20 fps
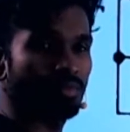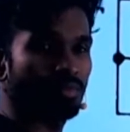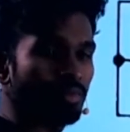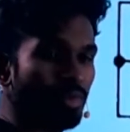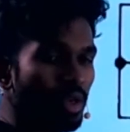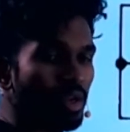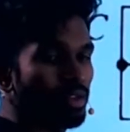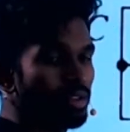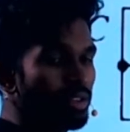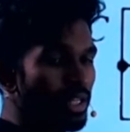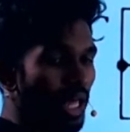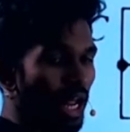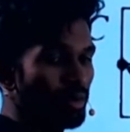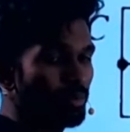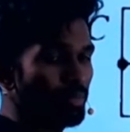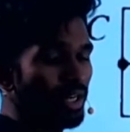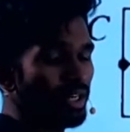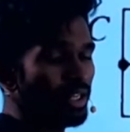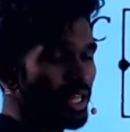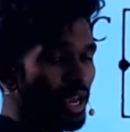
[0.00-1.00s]
That means
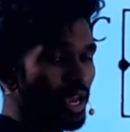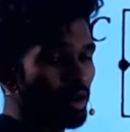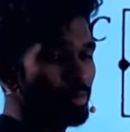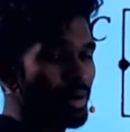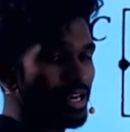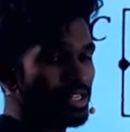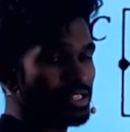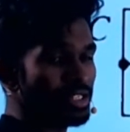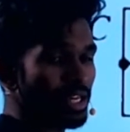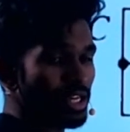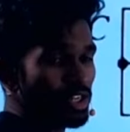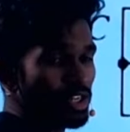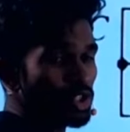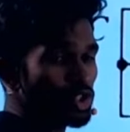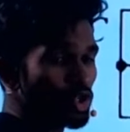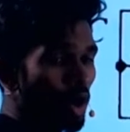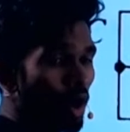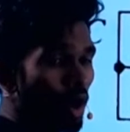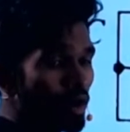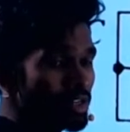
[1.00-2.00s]
they are basically
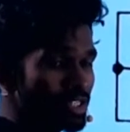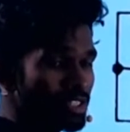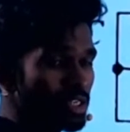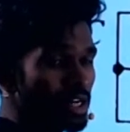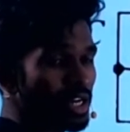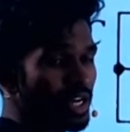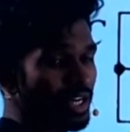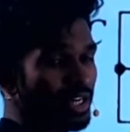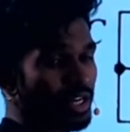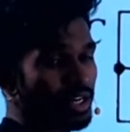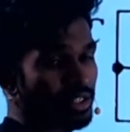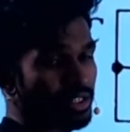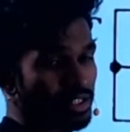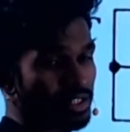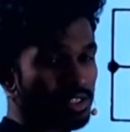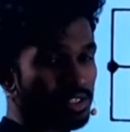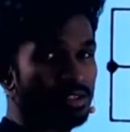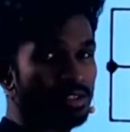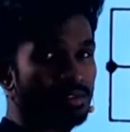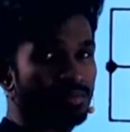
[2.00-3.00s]
short circuited this.
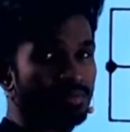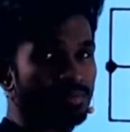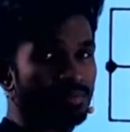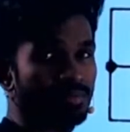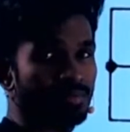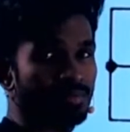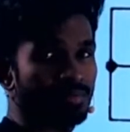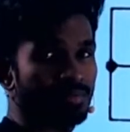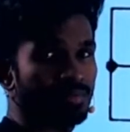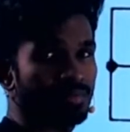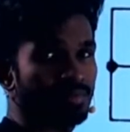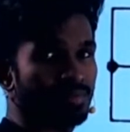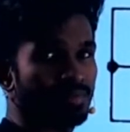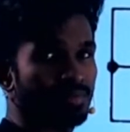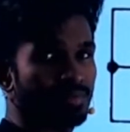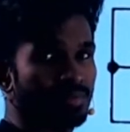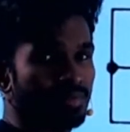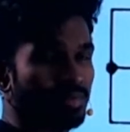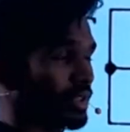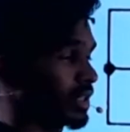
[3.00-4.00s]

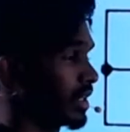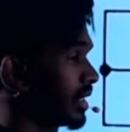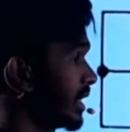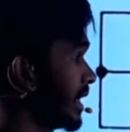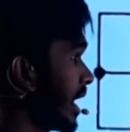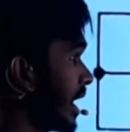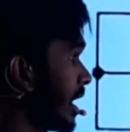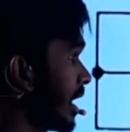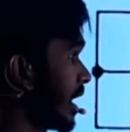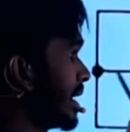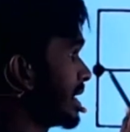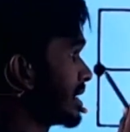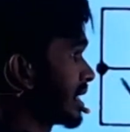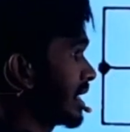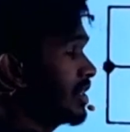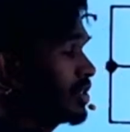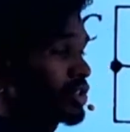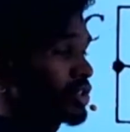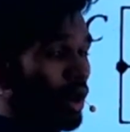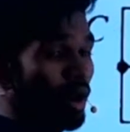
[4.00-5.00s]
They are basically
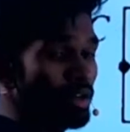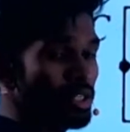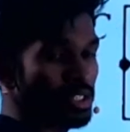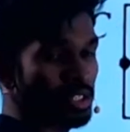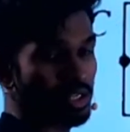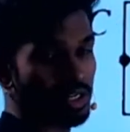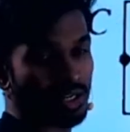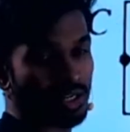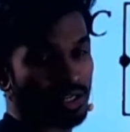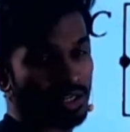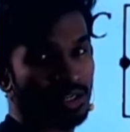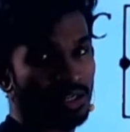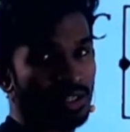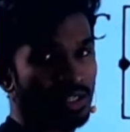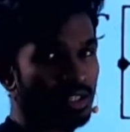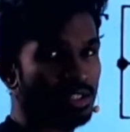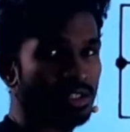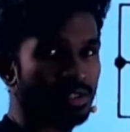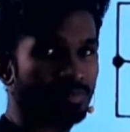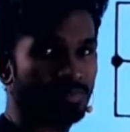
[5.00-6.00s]
short circuited this.
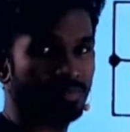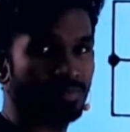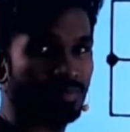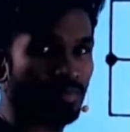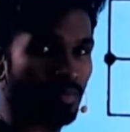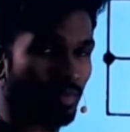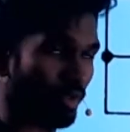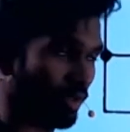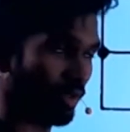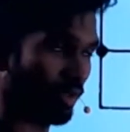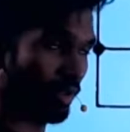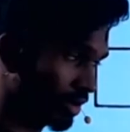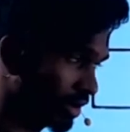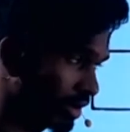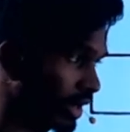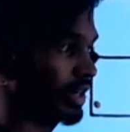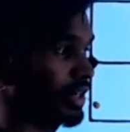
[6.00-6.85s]
Right.